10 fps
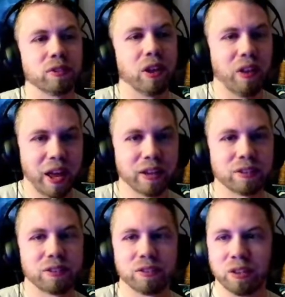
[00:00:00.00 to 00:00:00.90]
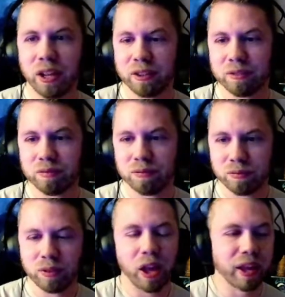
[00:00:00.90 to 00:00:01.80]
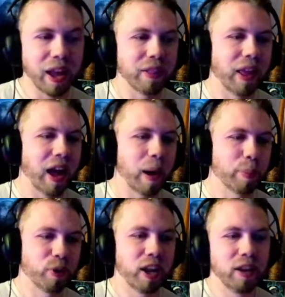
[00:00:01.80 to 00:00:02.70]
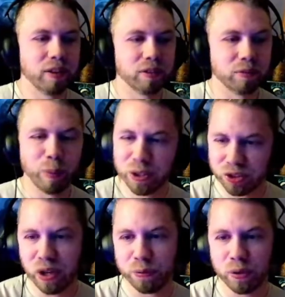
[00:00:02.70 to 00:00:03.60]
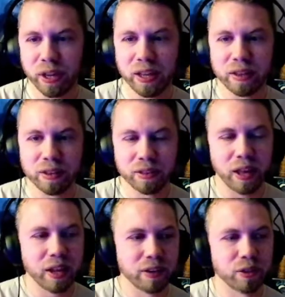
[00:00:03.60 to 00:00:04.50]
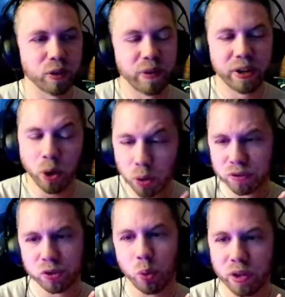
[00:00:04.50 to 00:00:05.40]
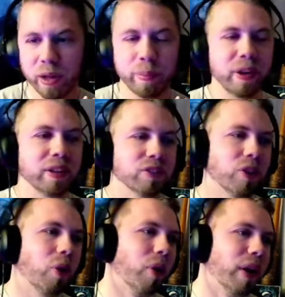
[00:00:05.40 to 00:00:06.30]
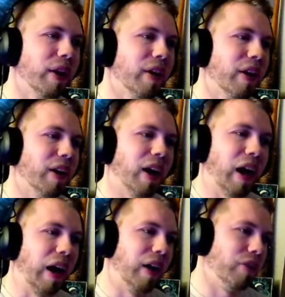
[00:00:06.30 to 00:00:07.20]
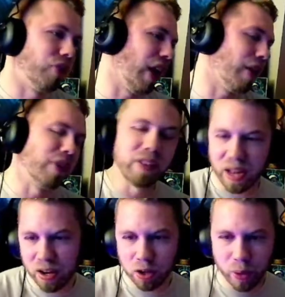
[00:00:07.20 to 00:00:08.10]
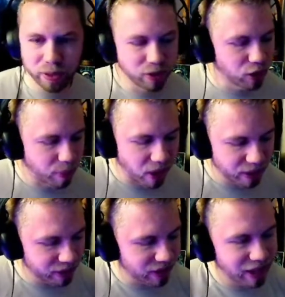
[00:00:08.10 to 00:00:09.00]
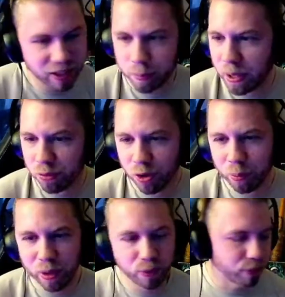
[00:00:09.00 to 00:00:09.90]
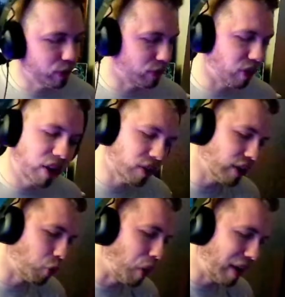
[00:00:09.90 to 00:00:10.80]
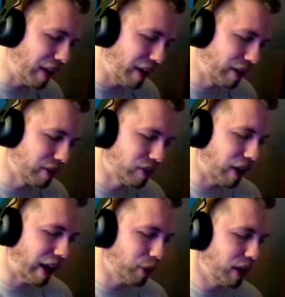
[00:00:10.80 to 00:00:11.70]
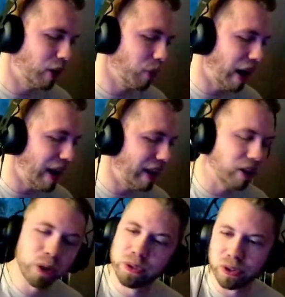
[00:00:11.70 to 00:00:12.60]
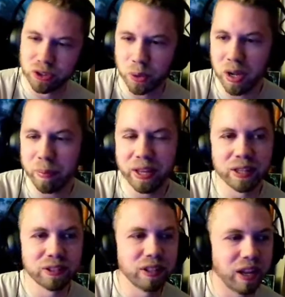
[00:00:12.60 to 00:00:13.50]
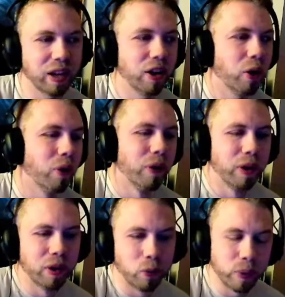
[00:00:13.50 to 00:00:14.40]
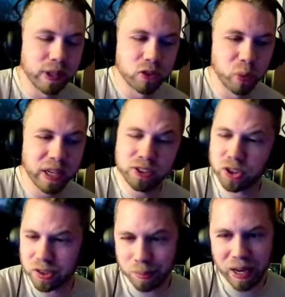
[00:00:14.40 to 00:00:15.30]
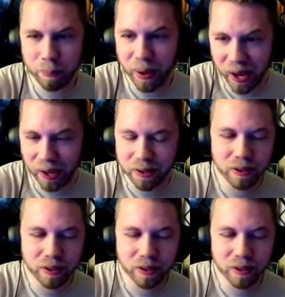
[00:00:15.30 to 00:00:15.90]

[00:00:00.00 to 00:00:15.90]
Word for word: alas, that again they operate much differently than they're a very old school company. So that Nintendo going third party thing has been a rumor for literally 20 years, and I don't think we're any closer to it because Nintendo with the Switch just made bank.